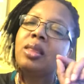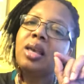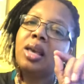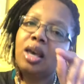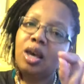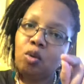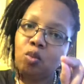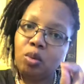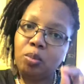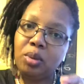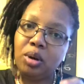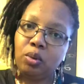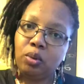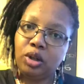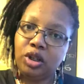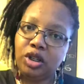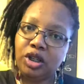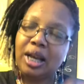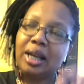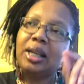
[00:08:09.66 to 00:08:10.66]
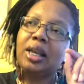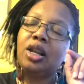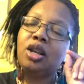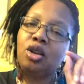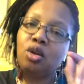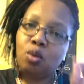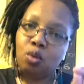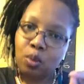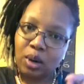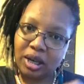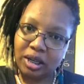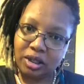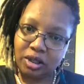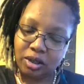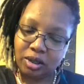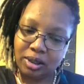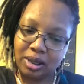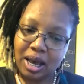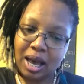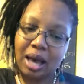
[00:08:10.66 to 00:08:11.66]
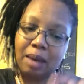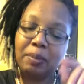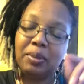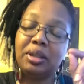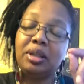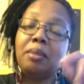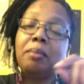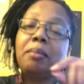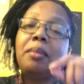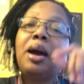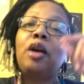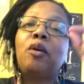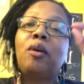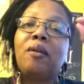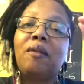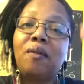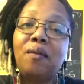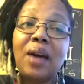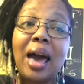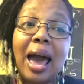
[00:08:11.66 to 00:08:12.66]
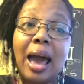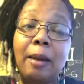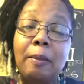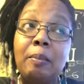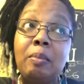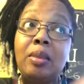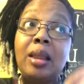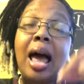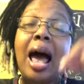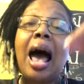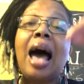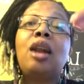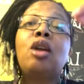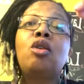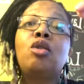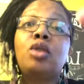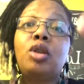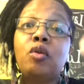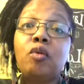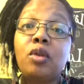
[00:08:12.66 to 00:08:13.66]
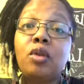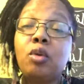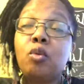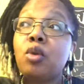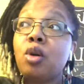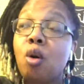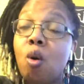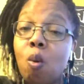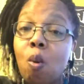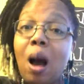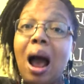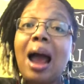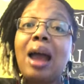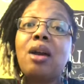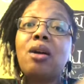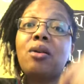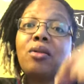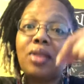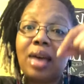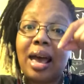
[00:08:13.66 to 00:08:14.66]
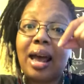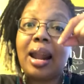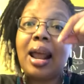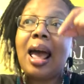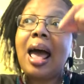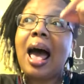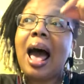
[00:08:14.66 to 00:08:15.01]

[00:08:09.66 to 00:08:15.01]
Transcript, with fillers: It will be rejected and you'll waste your time. As a matter of fact, I don't even require that.